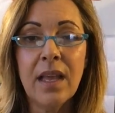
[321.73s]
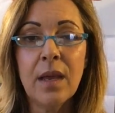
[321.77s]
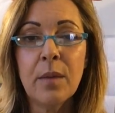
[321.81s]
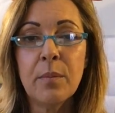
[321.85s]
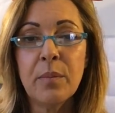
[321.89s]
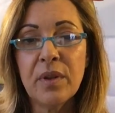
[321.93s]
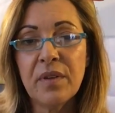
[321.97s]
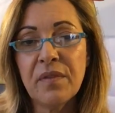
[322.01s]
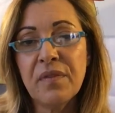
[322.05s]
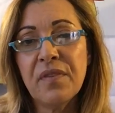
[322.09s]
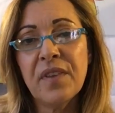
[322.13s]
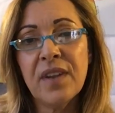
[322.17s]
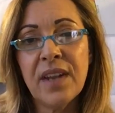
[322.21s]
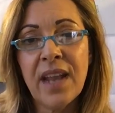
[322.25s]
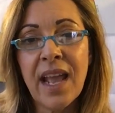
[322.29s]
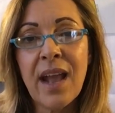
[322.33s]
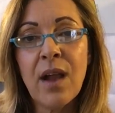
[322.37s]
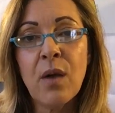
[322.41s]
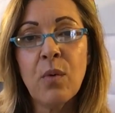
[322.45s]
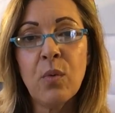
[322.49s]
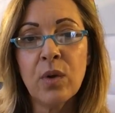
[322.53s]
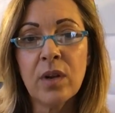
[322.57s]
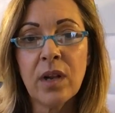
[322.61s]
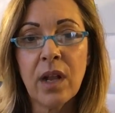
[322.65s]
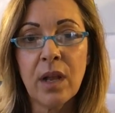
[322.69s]
But for now,
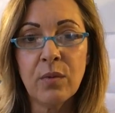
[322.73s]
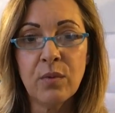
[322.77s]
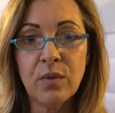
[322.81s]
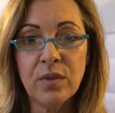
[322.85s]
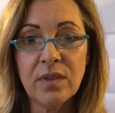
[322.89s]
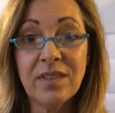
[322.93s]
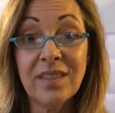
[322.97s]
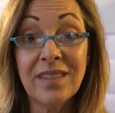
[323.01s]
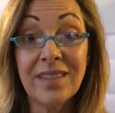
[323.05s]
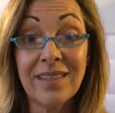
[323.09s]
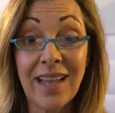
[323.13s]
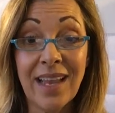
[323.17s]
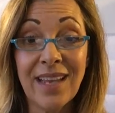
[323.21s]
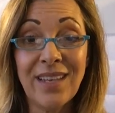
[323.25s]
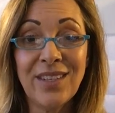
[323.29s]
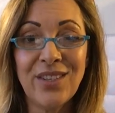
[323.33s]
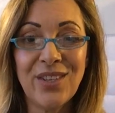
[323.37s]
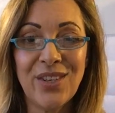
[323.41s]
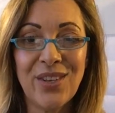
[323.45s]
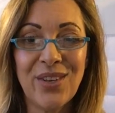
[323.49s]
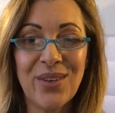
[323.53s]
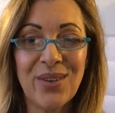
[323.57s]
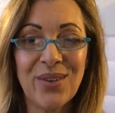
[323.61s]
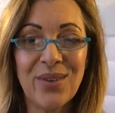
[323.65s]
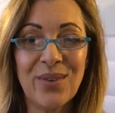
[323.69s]
what I would say to
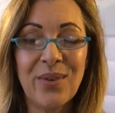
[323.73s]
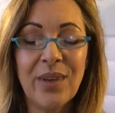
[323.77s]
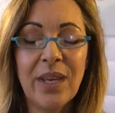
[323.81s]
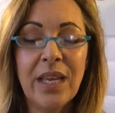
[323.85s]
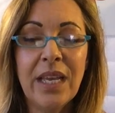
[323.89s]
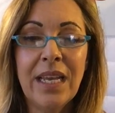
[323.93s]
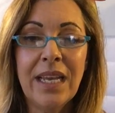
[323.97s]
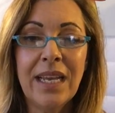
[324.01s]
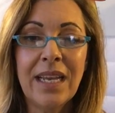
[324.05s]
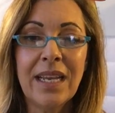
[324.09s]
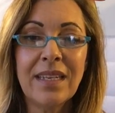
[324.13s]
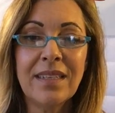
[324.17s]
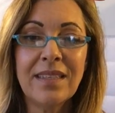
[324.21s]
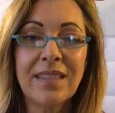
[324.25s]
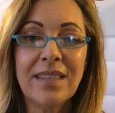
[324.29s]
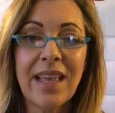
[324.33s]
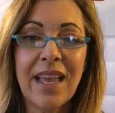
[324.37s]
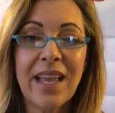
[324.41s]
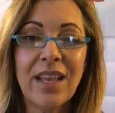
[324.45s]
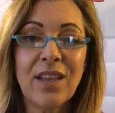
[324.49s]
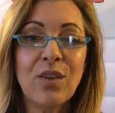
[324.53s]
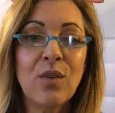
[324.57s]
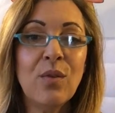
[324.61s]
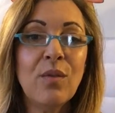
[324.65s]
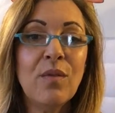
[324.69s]
you is
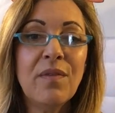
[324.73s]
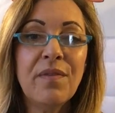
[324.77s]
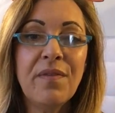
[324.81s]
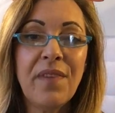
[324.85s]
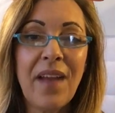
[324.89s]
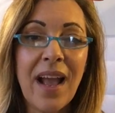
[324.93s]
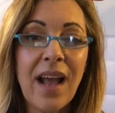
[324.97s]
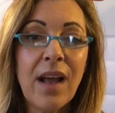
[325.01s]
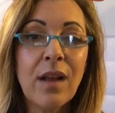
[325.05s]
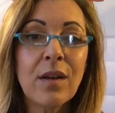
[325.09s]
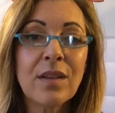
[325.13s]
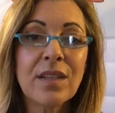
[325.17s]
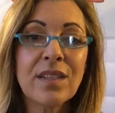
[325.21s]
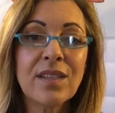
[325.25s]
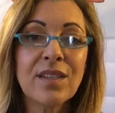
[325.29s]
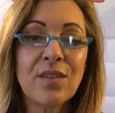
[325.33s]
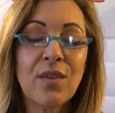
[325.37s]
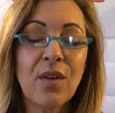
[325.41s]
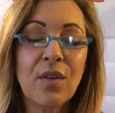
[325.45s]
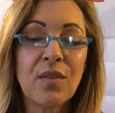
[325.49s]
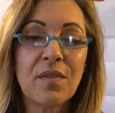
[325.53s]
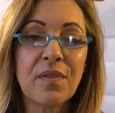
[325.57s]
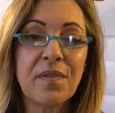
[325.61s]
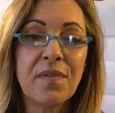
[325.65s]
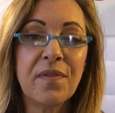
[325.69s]
that your vowel is
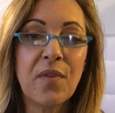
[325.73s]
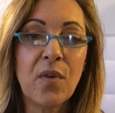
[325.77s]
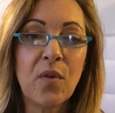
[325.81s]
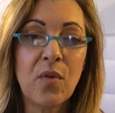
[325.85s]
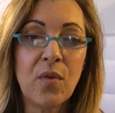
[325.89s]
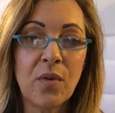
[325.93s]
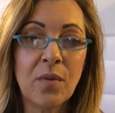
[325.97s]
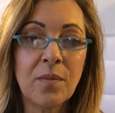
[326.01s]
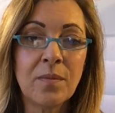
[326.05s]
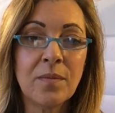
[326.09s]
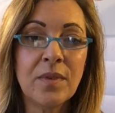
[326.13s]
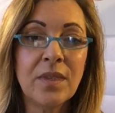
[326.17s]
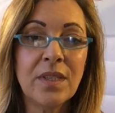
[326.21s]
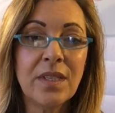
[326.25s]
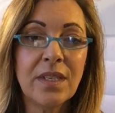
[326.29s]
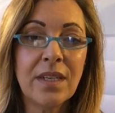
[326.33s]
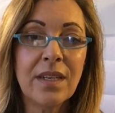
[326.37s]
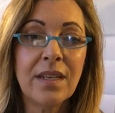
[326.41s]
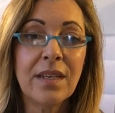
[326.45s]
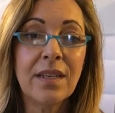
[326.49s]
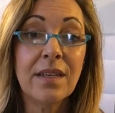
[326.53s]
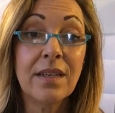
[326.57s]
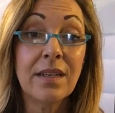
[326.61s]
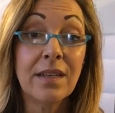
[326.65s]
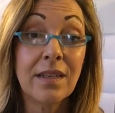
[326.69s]
not formed
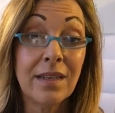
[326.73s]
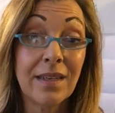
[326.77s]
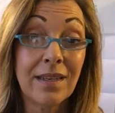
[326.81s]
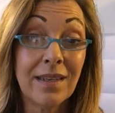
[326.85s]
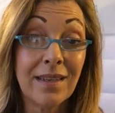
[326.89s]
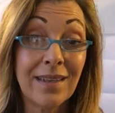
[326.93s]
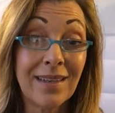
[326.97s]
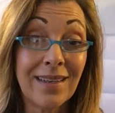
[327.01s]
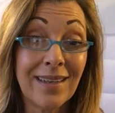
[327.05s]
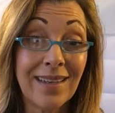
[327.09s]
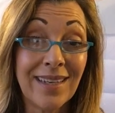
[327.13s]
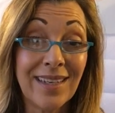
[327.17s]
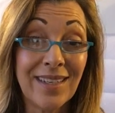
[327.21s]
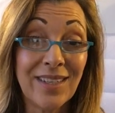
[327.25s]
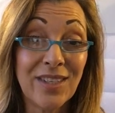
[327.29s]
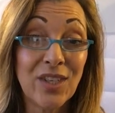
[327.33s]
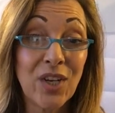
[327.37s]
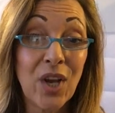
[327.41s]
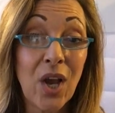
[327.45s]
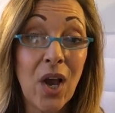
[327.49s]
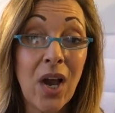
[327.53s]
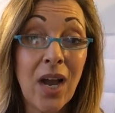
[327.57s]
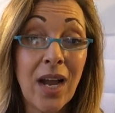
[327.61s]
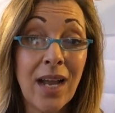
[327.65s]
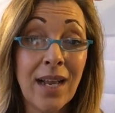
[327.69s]

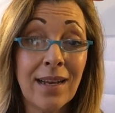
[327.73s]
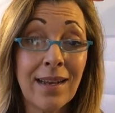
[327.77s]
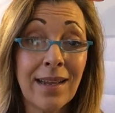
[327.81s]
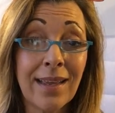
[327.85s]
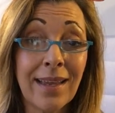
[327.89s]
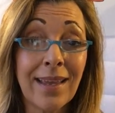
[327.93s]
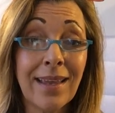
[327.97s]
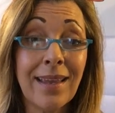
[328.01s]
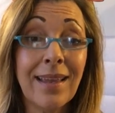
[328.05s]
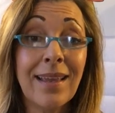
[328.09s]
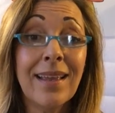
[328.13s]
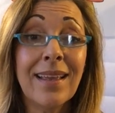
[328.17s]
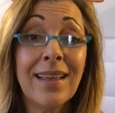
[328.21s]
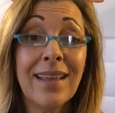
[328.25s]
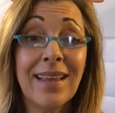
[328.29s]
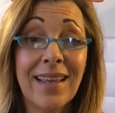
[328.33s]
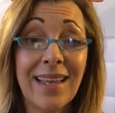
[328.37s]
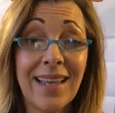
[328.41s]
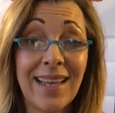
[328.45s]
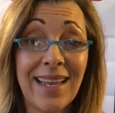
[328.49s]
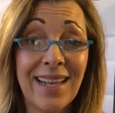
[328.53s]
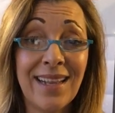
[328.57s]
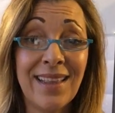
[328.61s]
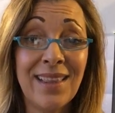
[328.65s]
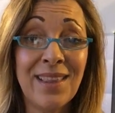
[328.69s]
entirely
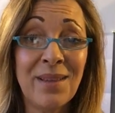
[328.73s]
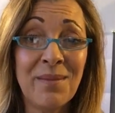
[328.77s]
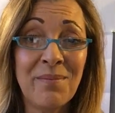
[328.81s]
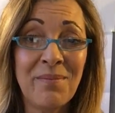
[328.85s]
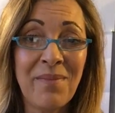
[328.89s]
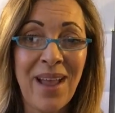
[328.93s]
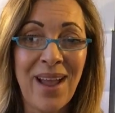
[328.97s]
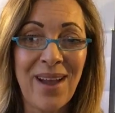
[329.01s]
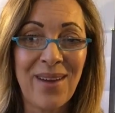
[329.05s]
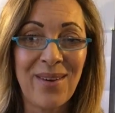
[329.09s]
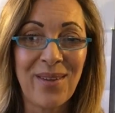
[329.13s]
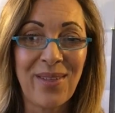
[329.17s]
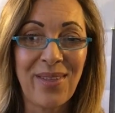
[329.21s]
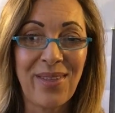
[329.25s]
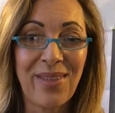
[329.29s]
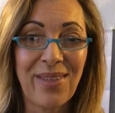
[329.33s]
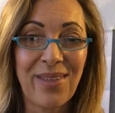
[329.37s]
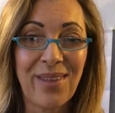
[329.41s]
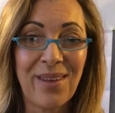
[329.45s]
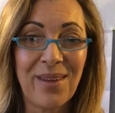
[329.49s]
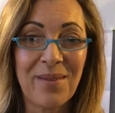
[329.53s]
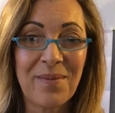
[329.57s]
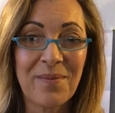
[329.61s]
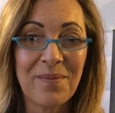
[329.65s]
in the mouth.